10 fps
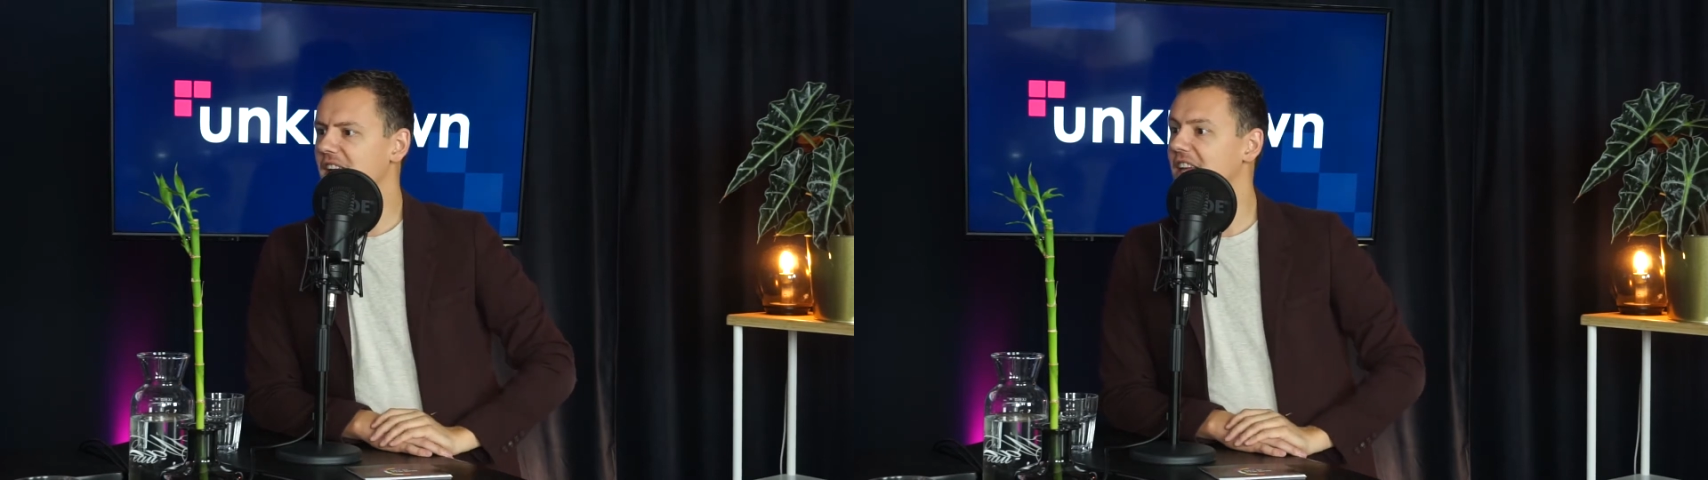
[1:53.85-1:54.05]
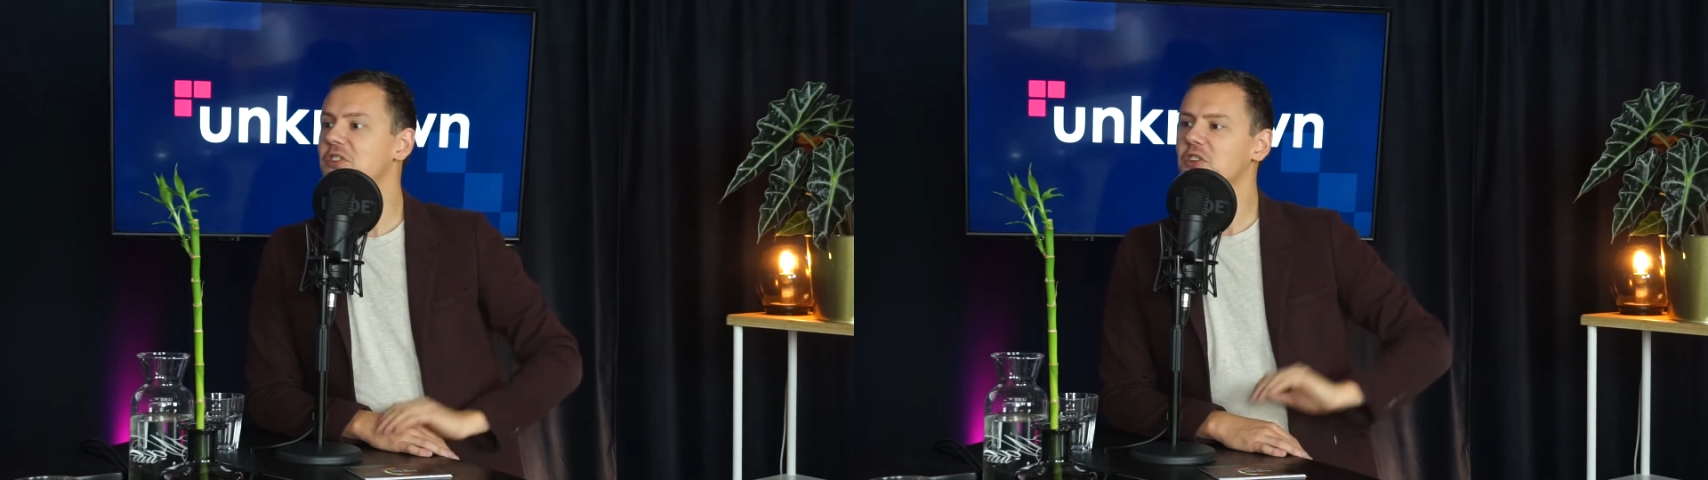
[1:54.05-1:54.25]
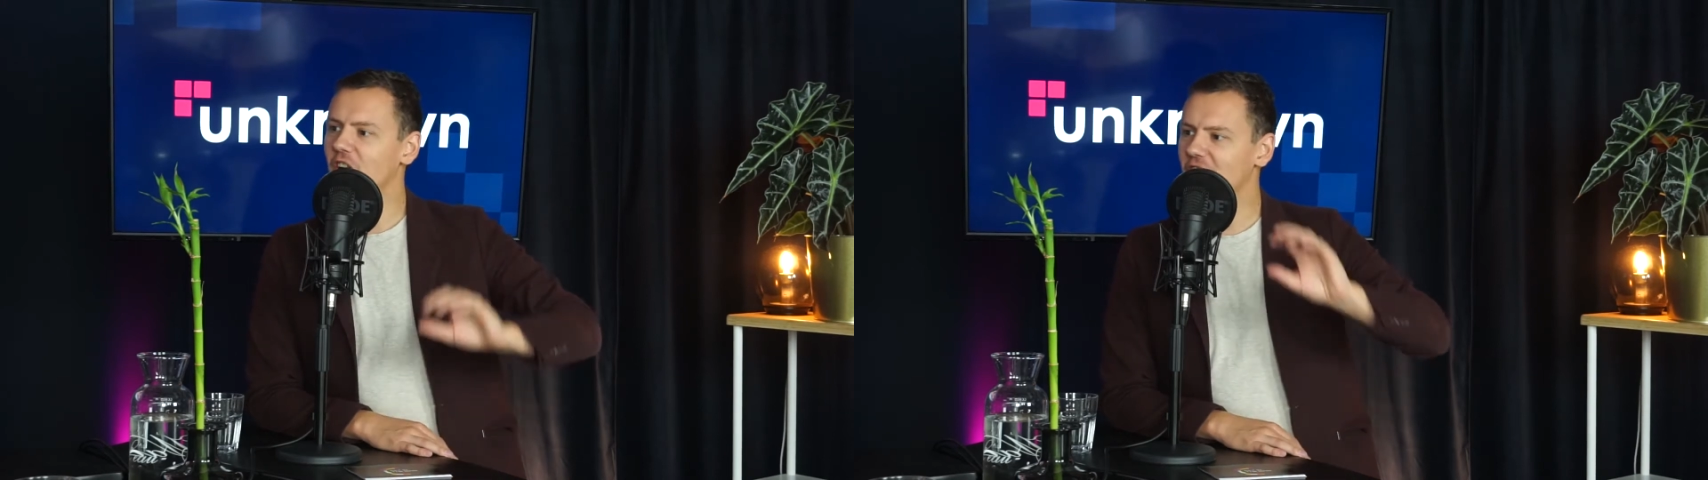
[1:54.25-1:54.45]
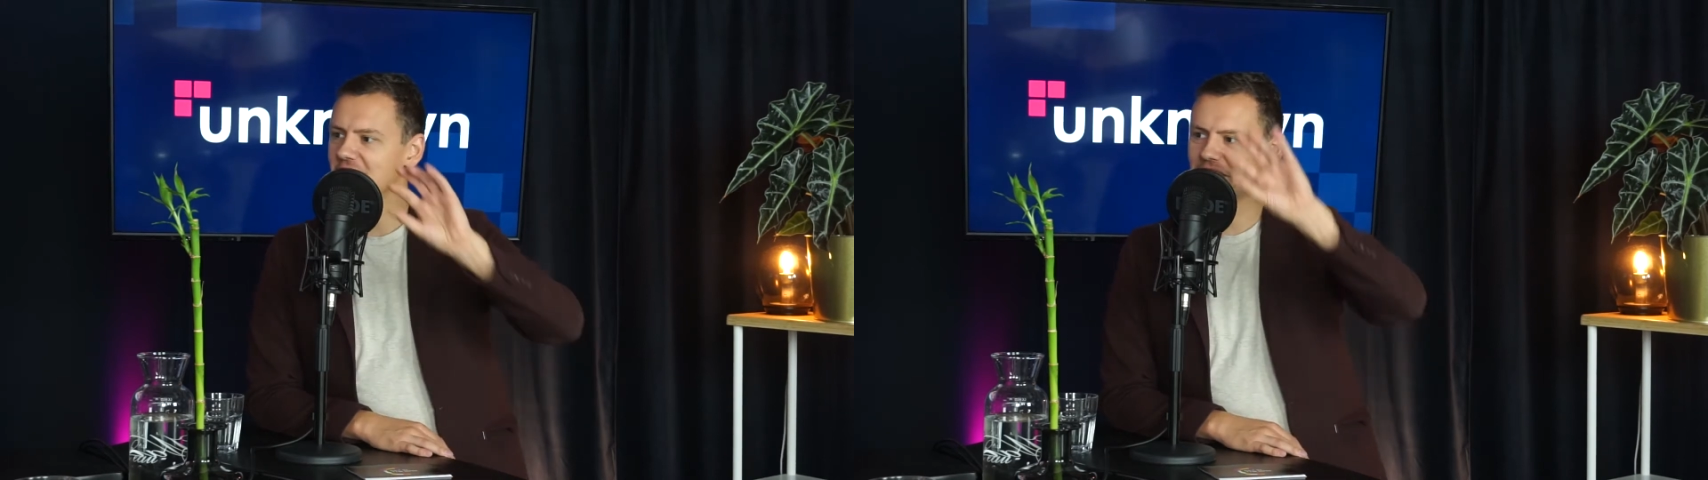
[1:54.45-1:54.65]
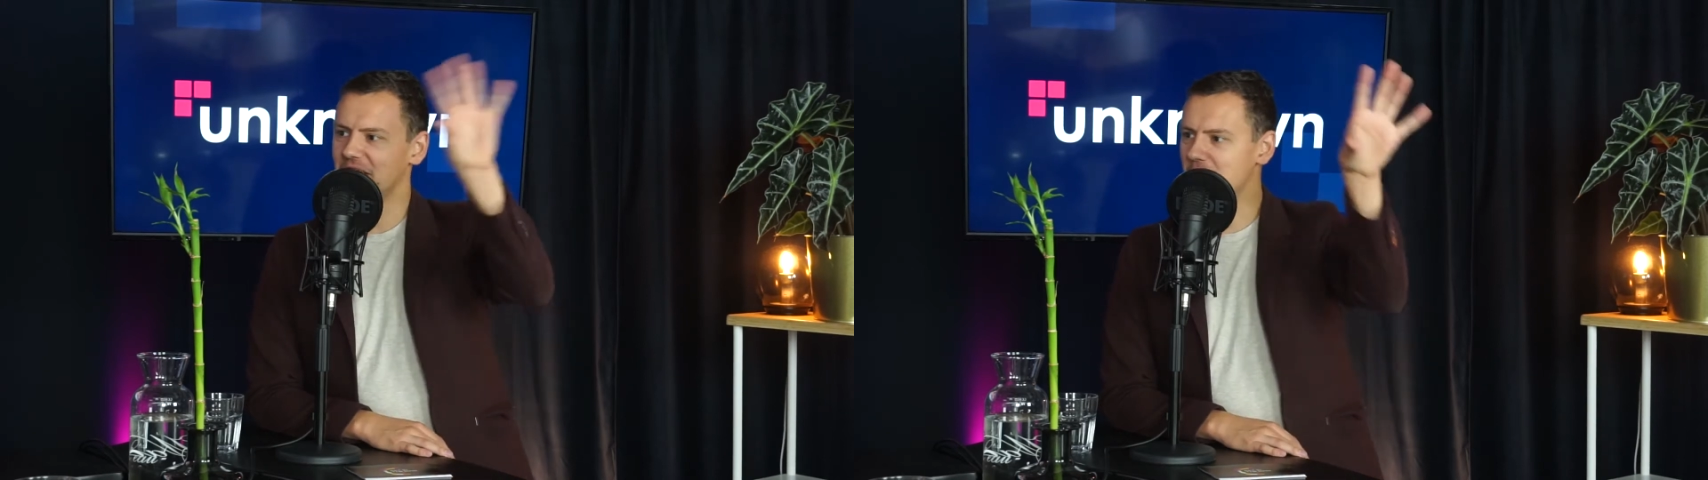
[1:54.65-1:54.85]

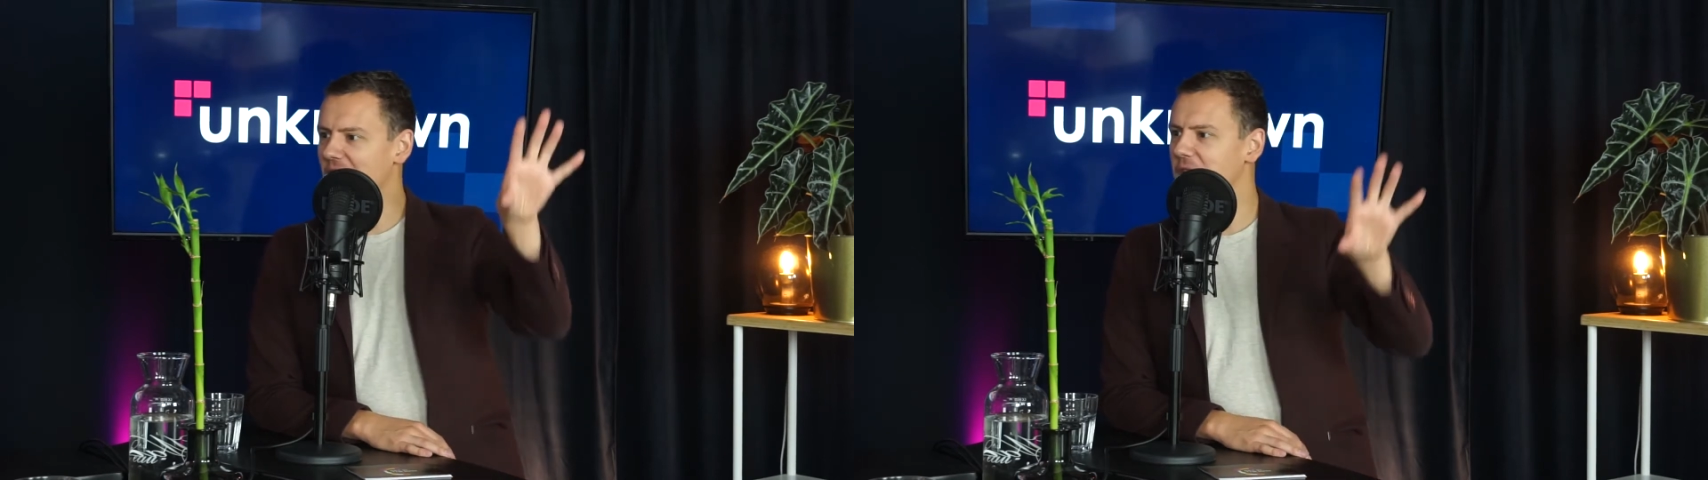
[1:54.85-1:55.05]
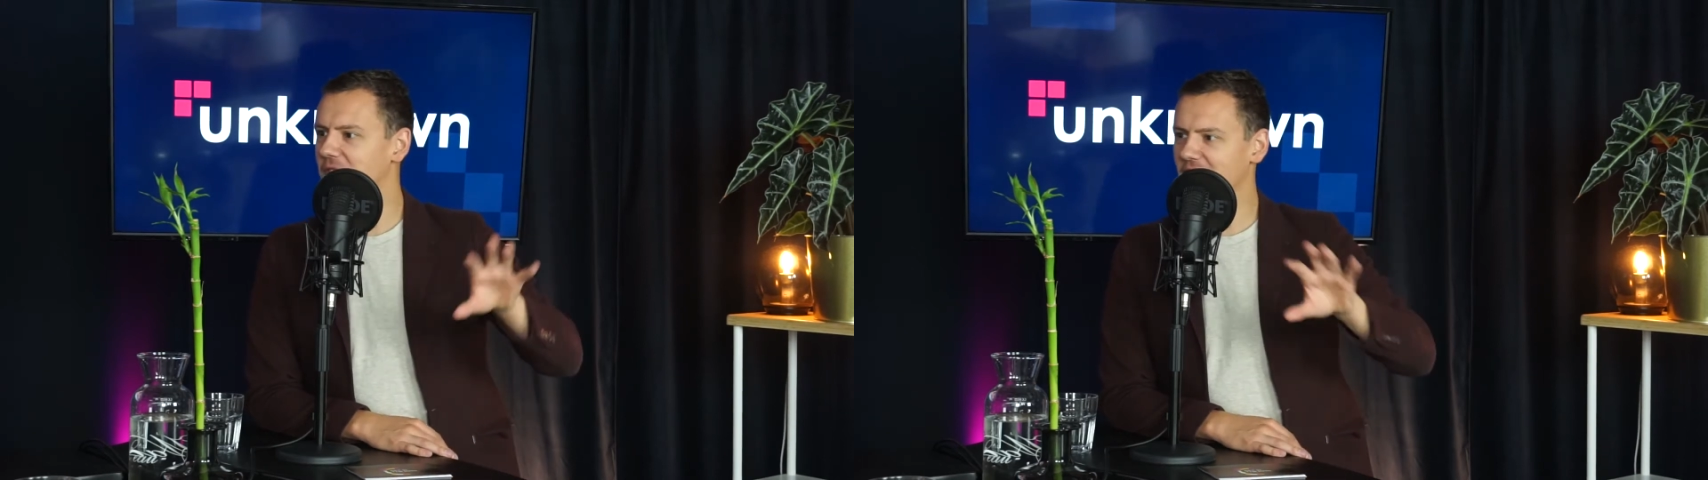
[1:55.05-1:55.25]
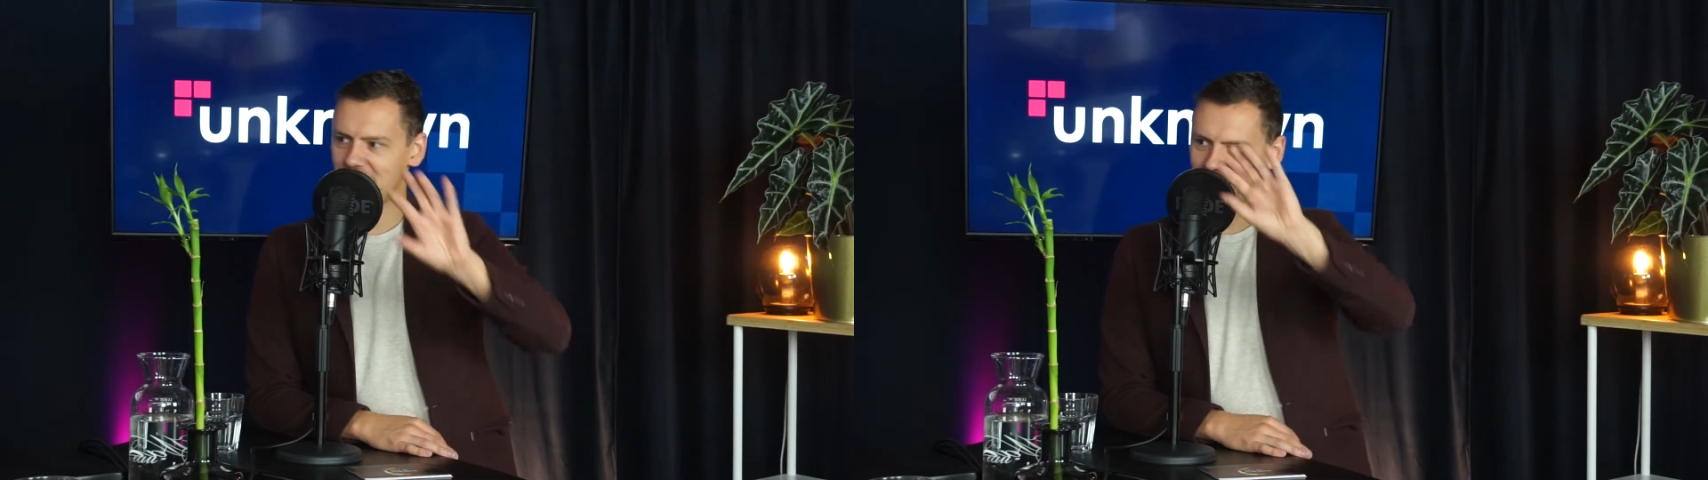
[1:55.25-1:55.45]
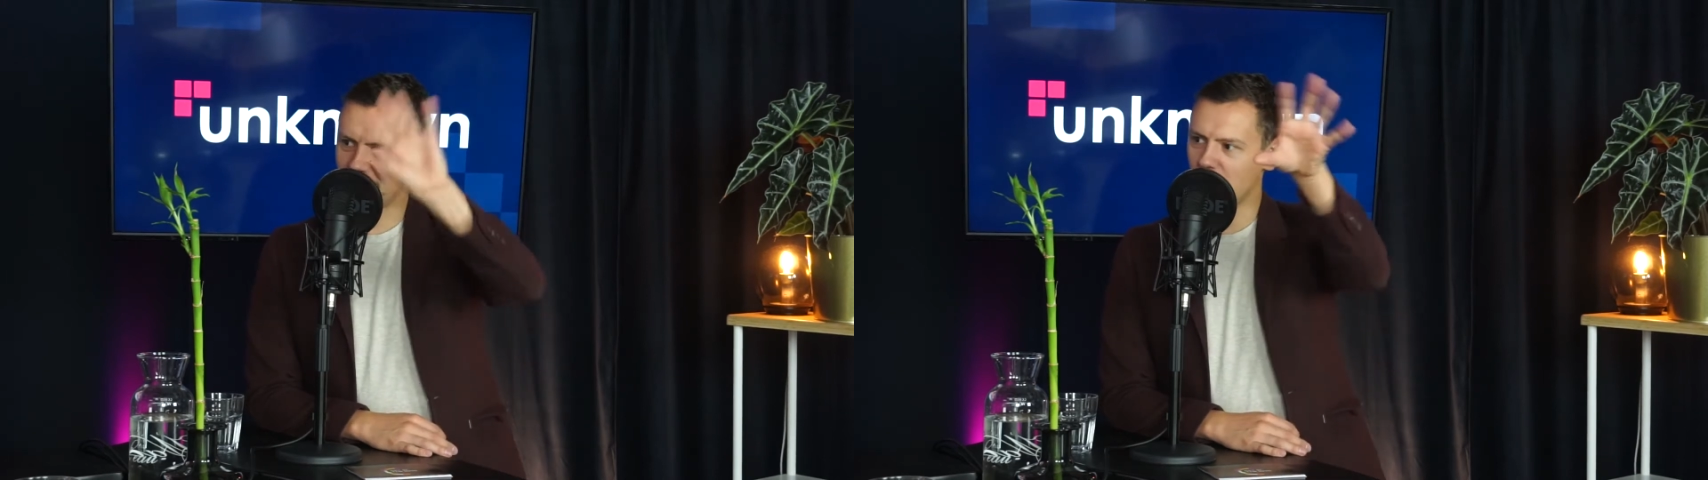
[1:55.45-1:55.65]
installers and the